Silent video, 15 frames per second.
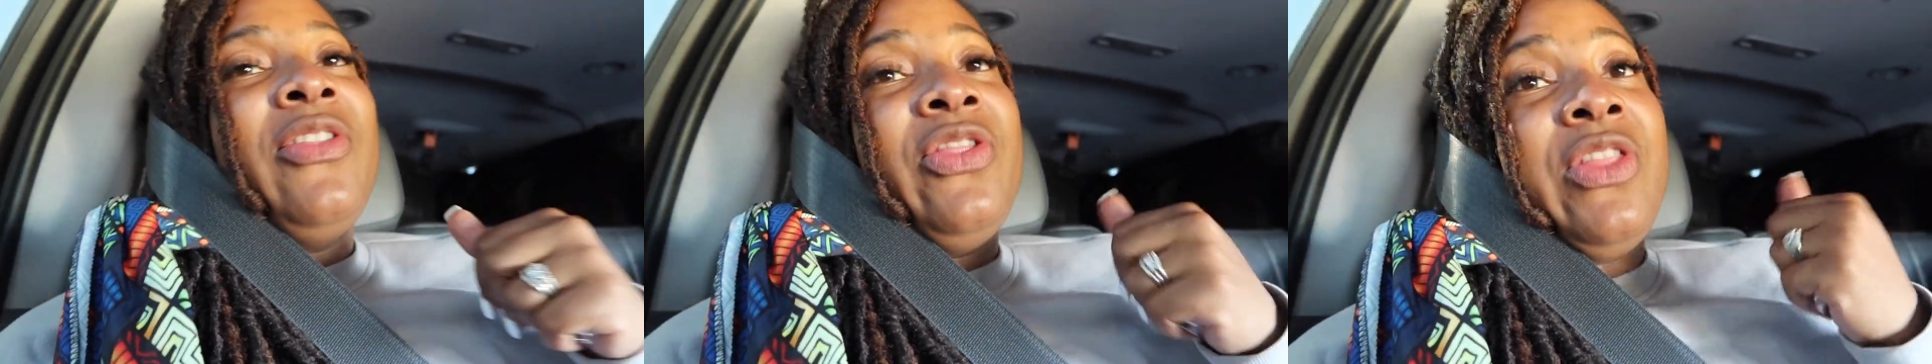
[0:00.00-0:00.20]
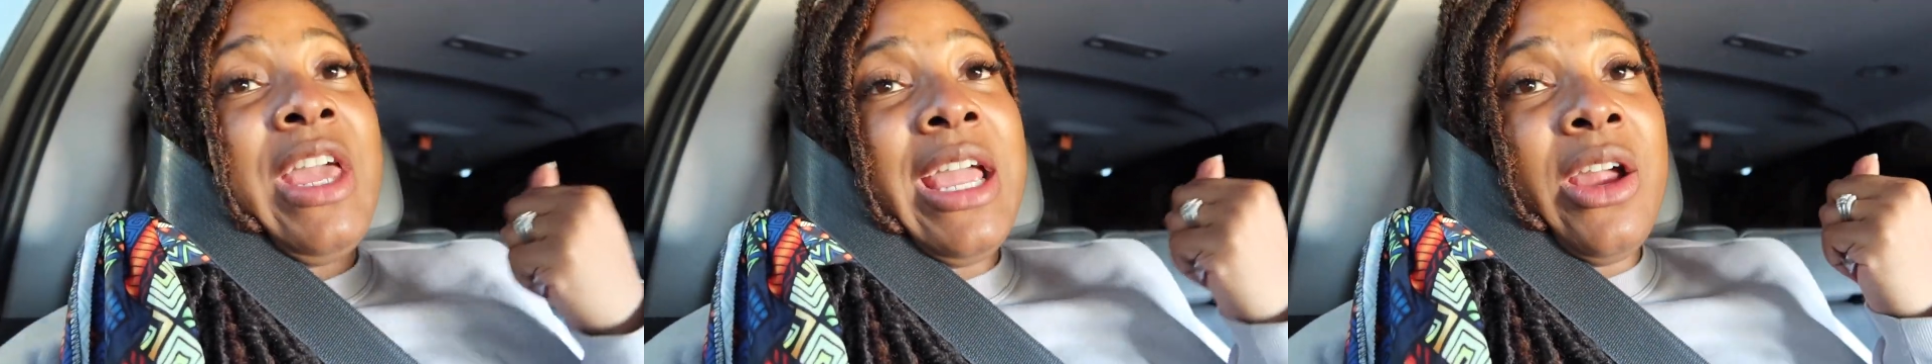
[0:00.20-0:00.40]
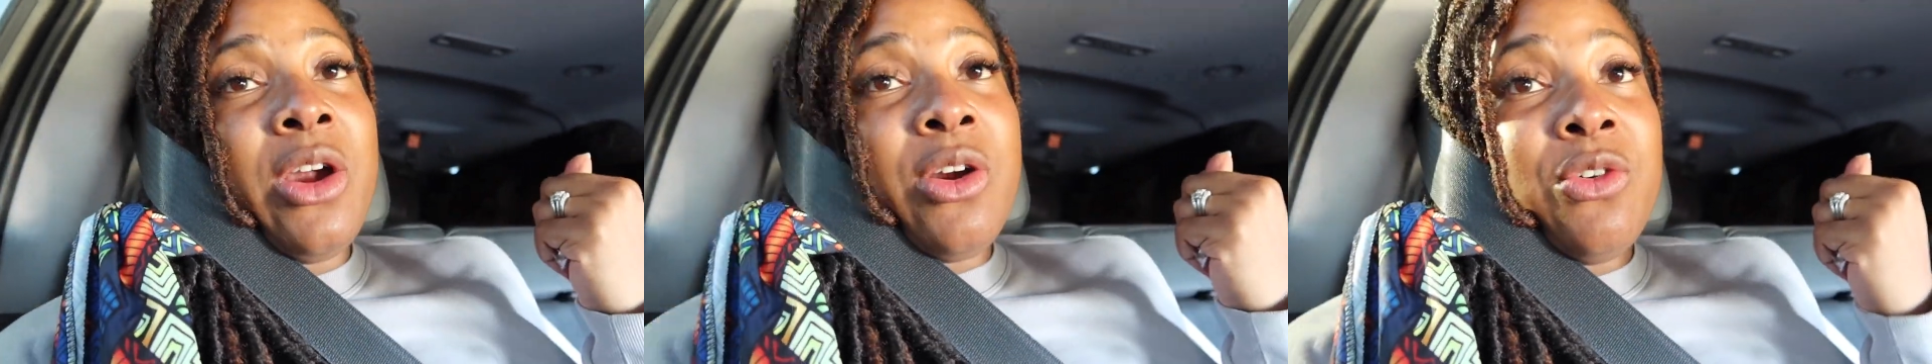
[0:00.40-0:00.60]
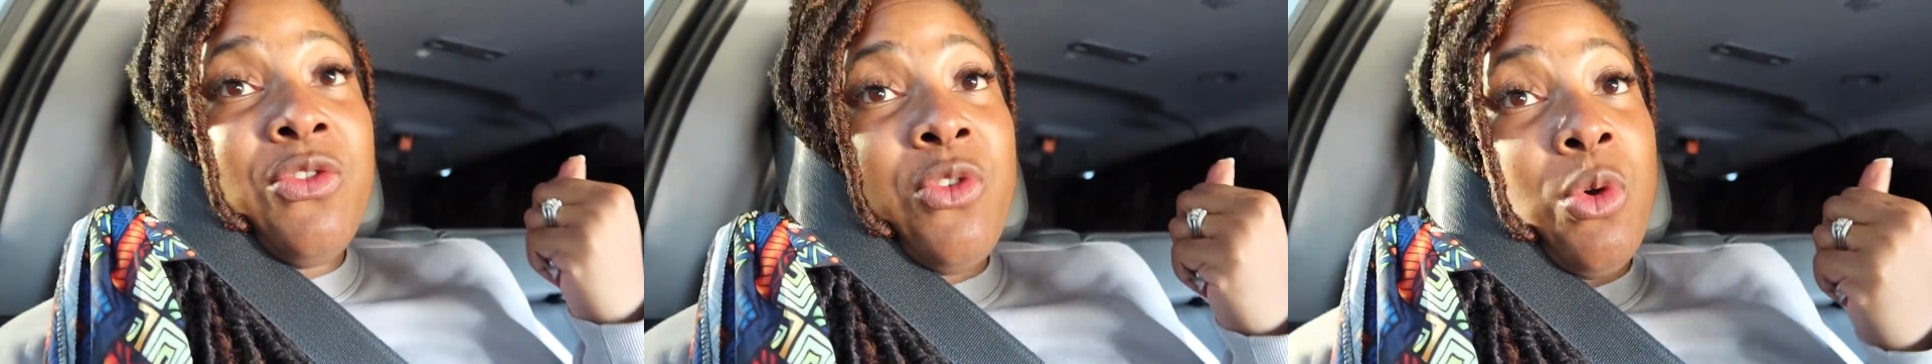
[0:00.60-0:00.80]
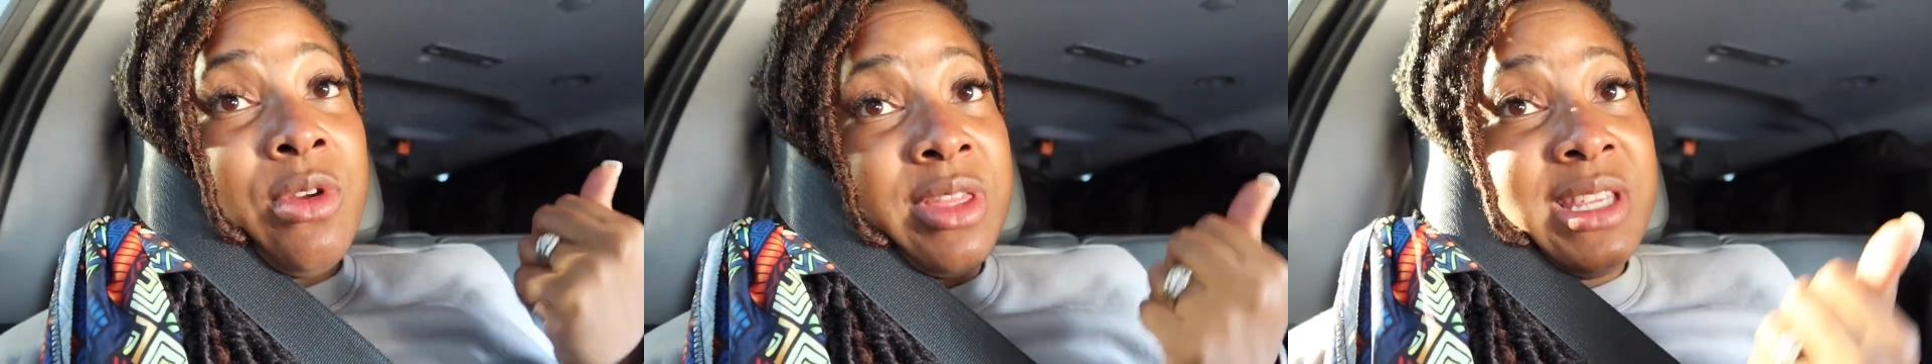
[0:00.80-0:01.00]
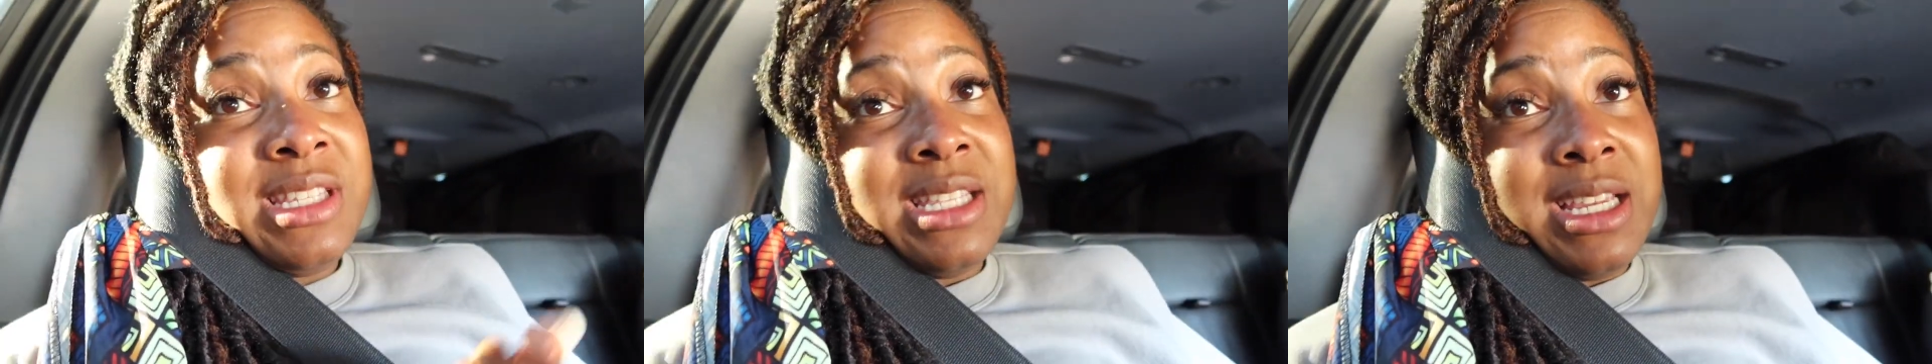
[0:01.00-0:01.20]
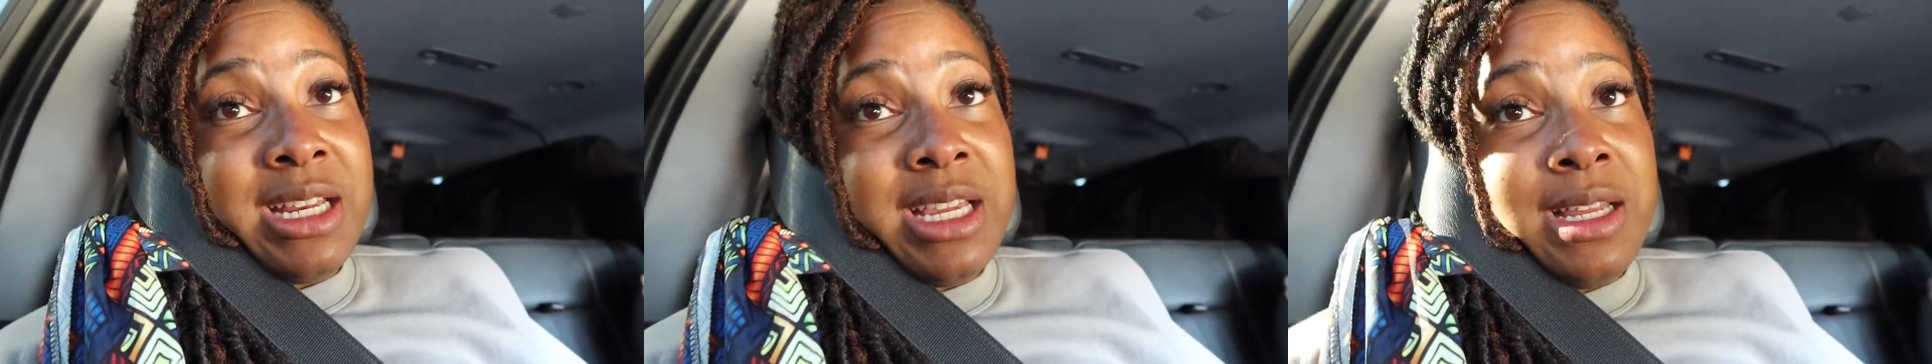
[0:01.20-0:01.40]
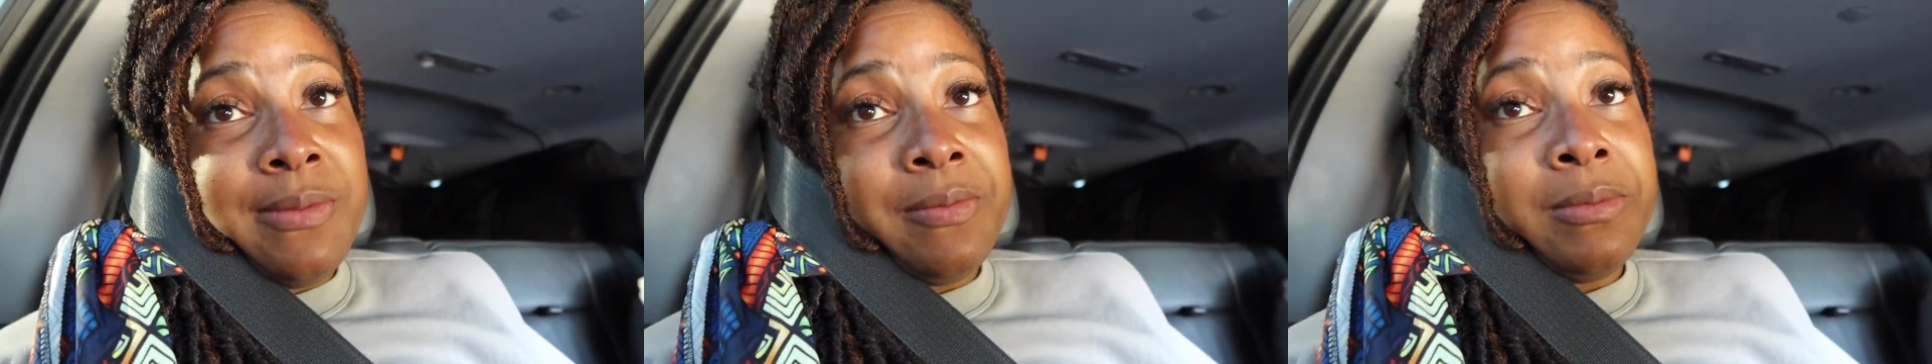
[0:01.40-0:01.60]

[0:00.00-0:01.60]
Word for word: their fourth city.